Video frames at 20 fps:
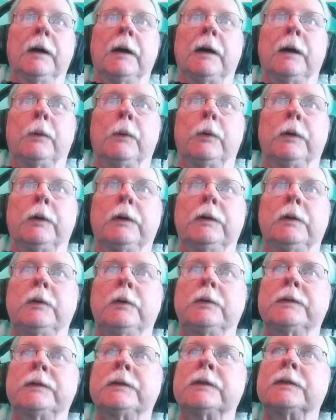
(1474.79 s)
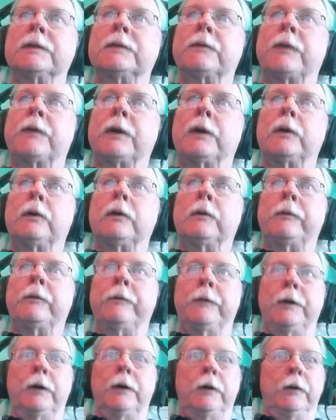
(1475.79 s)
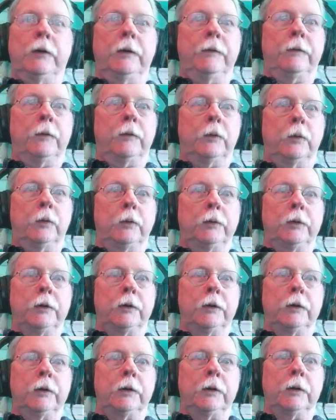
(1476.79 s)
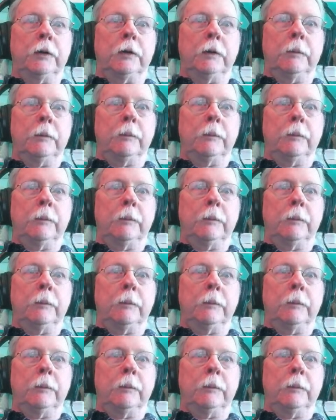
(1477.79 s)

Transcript: I want to use this Feral Fury folder.